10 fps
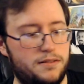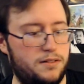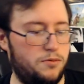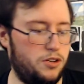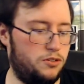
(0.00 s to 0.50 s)

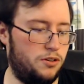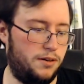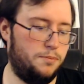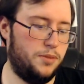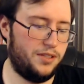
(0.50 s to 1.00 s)
What are you
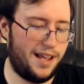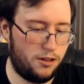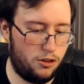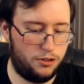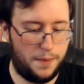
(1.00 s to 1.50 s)
doing? Put that
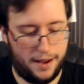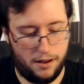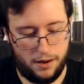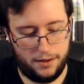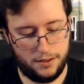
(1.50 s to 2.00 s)
clothes back
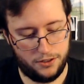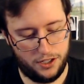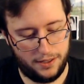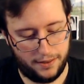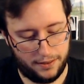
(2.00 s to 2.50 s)
on.
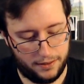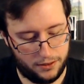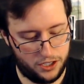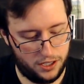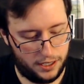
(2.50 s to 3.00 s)
Jesus,
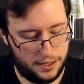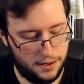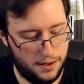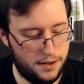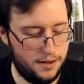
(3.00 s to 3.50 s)
it's chilly.
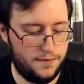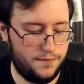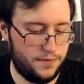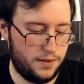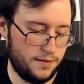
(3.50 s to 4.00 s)

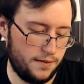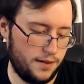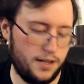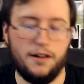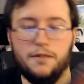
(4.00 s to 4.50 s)

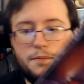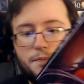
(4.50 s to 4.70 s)
There you go.